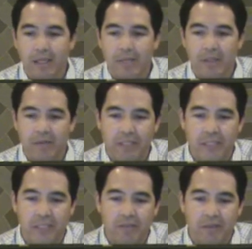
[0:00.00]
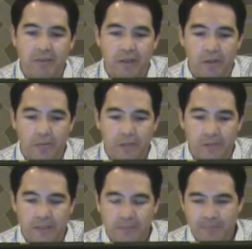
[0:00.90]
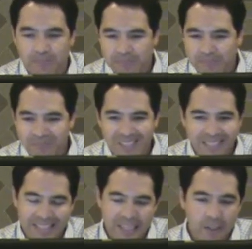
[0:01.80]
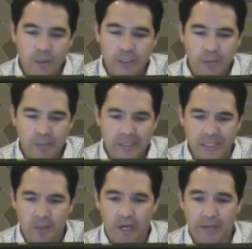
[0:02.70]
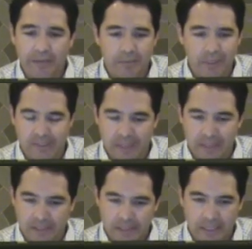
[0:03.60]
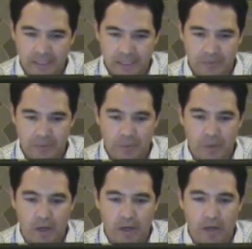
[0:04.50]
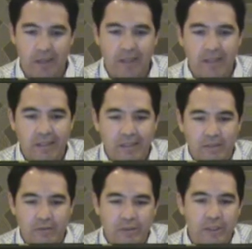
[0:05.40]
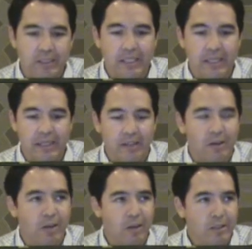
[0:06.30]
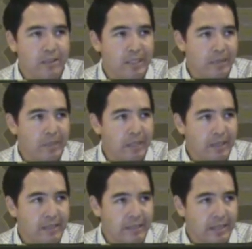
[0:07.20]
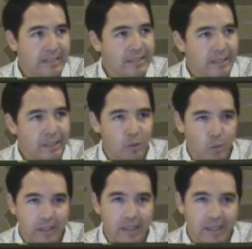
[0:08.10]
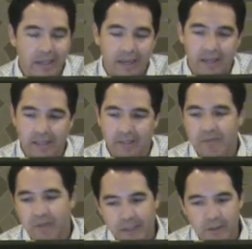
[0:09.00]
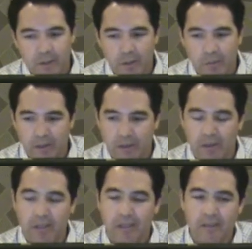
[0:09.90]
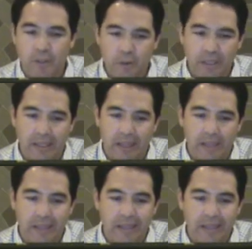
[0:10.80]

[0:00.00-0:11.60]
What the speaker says: of each of our variables. And I know these are busy graphs, but it's the exact same as prior. The first set are all same day, the next set are 1-day lag, and the final group are 2-day lag.